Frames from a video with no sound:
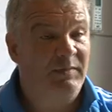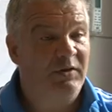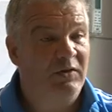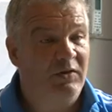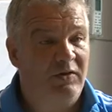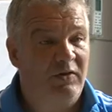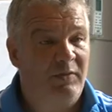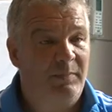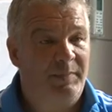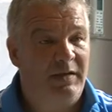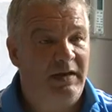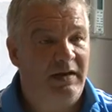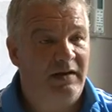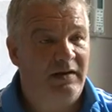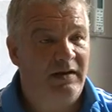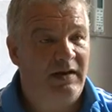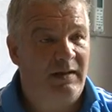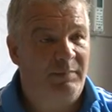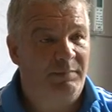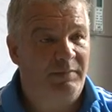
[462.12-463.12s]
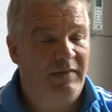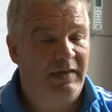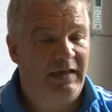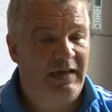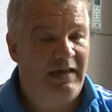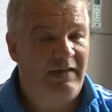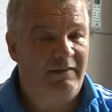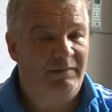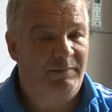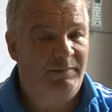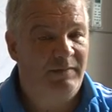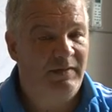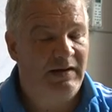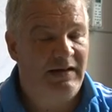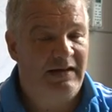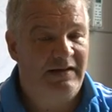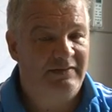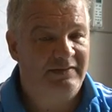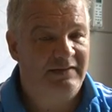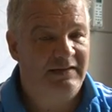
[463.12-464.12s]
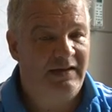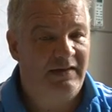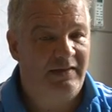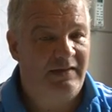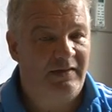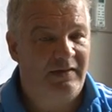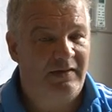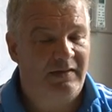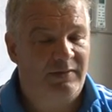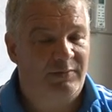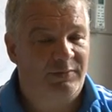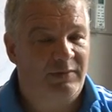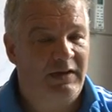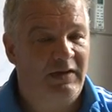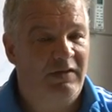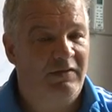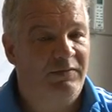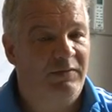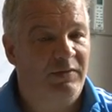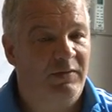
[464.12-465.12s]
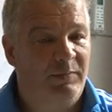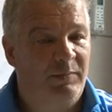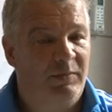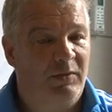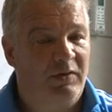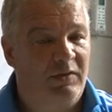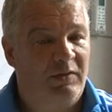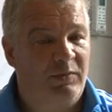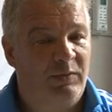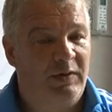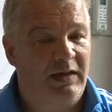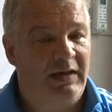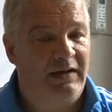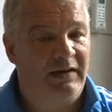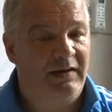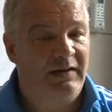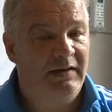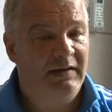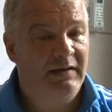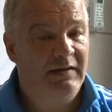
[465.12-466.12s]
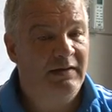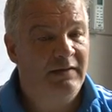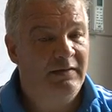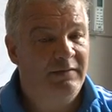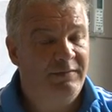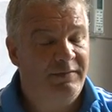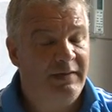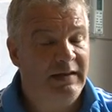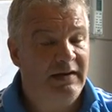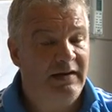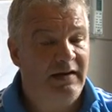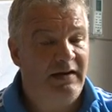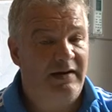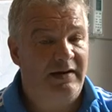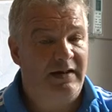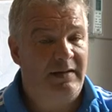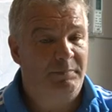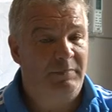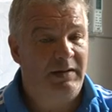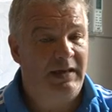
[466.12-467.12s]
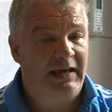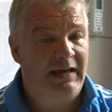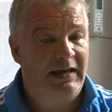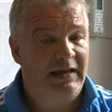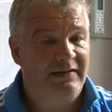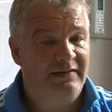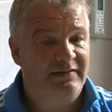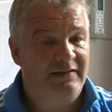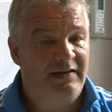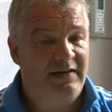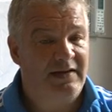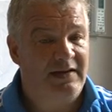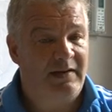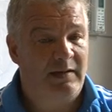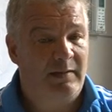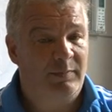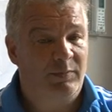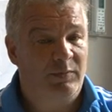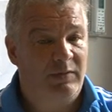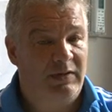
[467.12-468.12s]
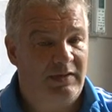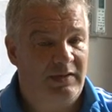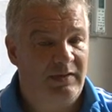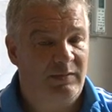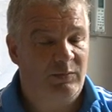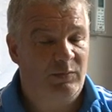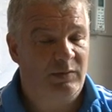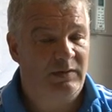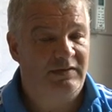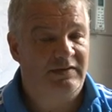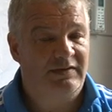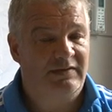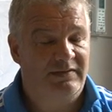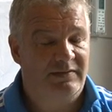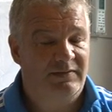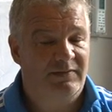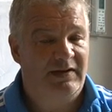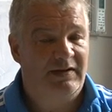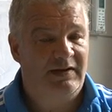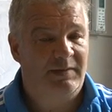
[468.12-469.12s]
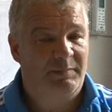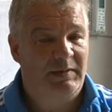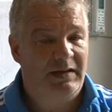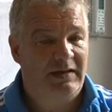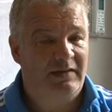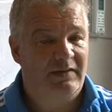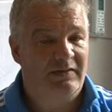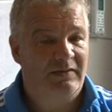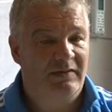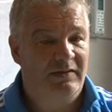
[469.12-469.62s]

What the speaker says: European club. They have last year 3 of the boys were in Finland and play Helsinki Cup, which is very big